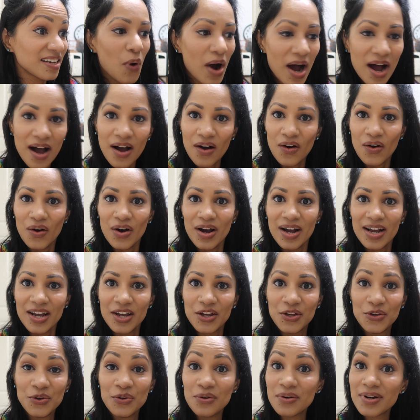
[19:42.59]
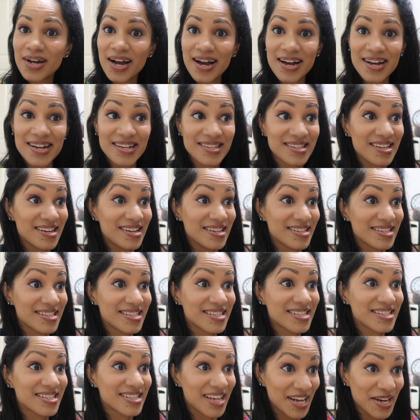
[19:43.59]
Wow, you guys are
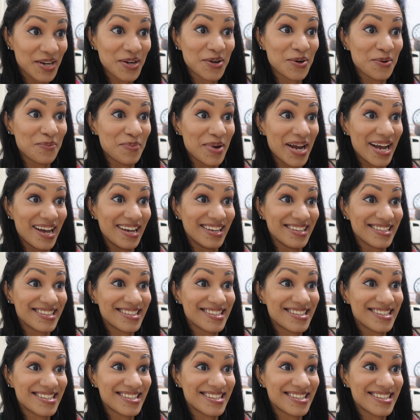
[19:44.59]
psychopaths.